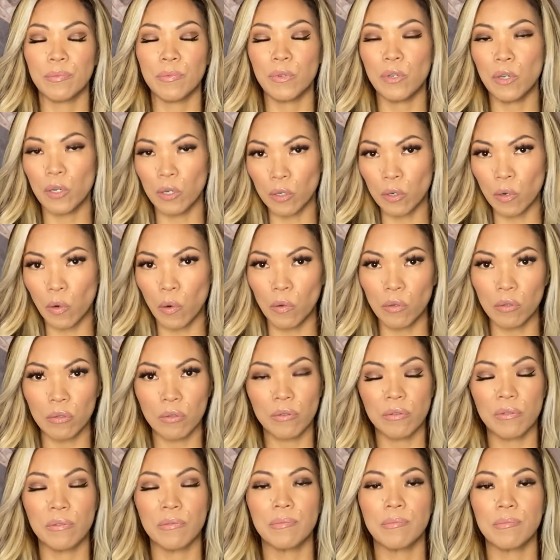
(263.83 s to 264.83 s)
your
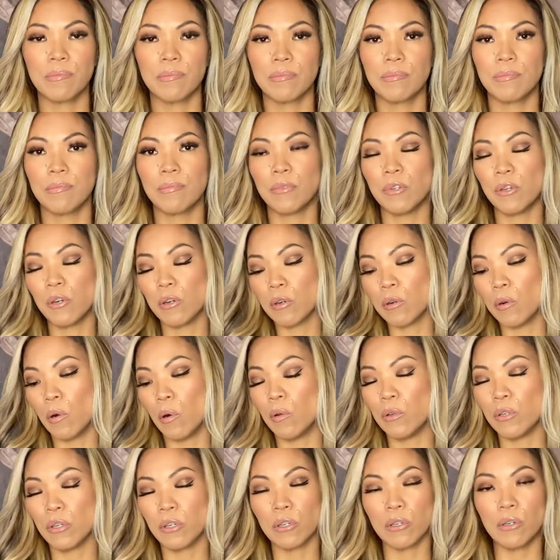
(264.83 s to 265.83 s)
goals, your
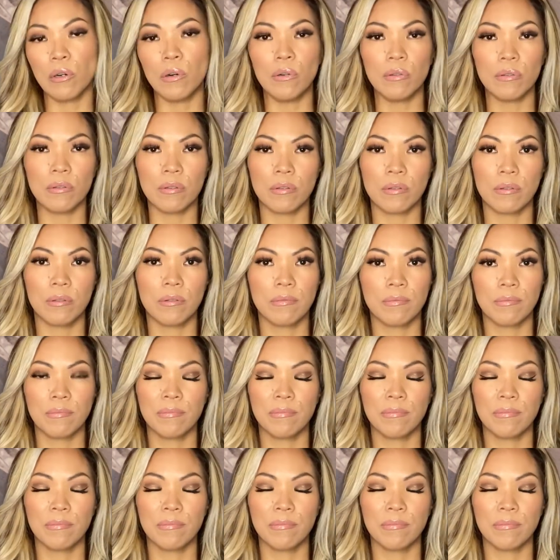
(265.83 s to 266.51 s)
goal, your goals,